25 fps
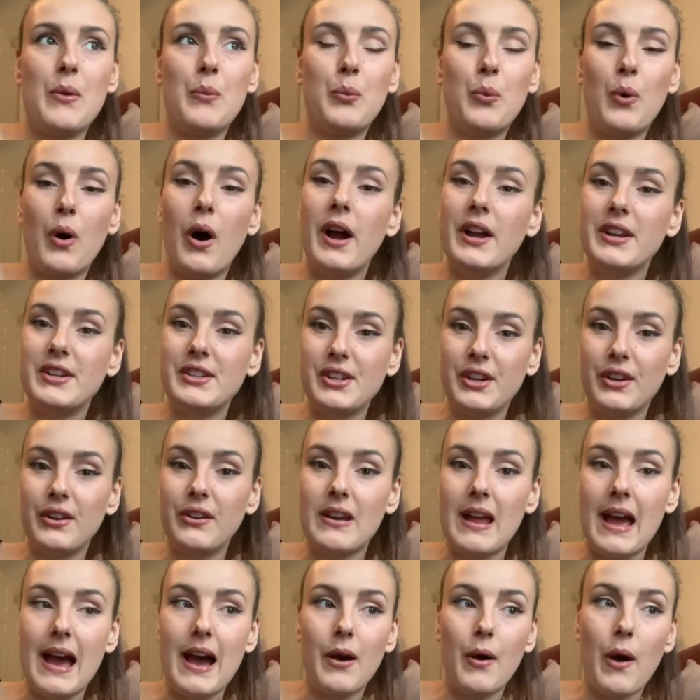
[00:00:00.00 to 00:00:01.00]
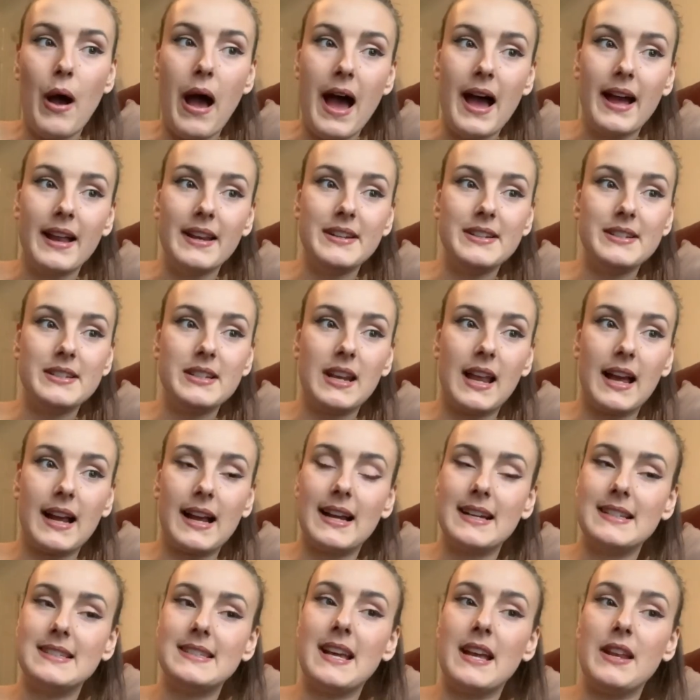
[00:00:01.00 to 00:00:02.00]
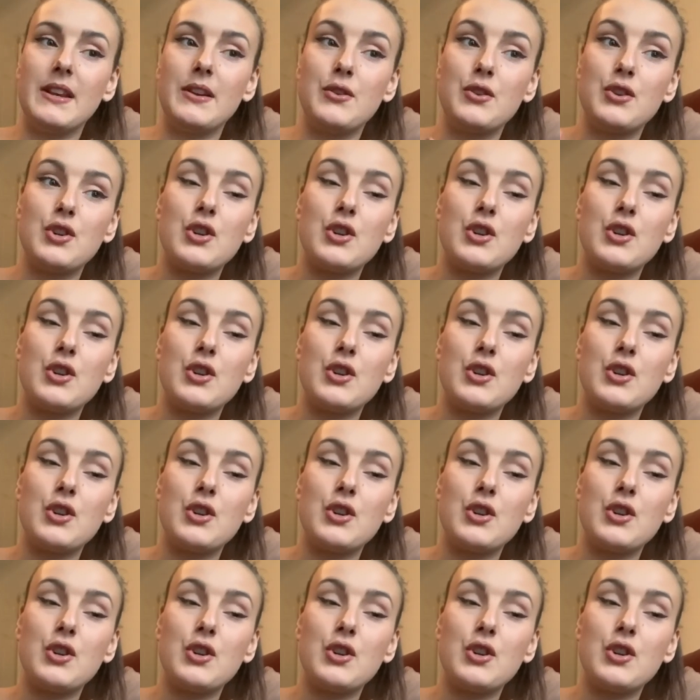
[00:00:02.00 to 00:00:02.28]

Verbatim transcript: what I do now and like I said